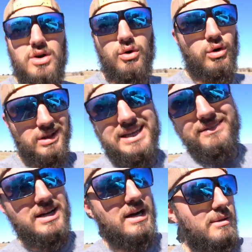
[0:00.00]
or
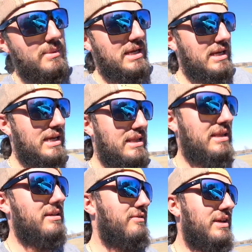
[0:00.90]
leave a comment in
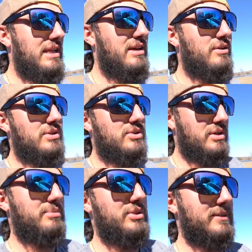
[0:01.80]
this video
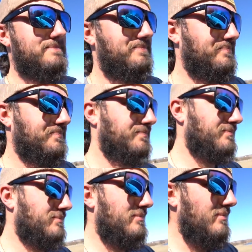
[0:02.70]
description
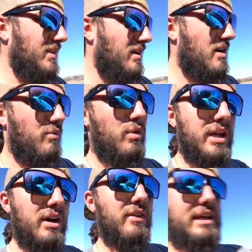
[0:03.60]
of what y'all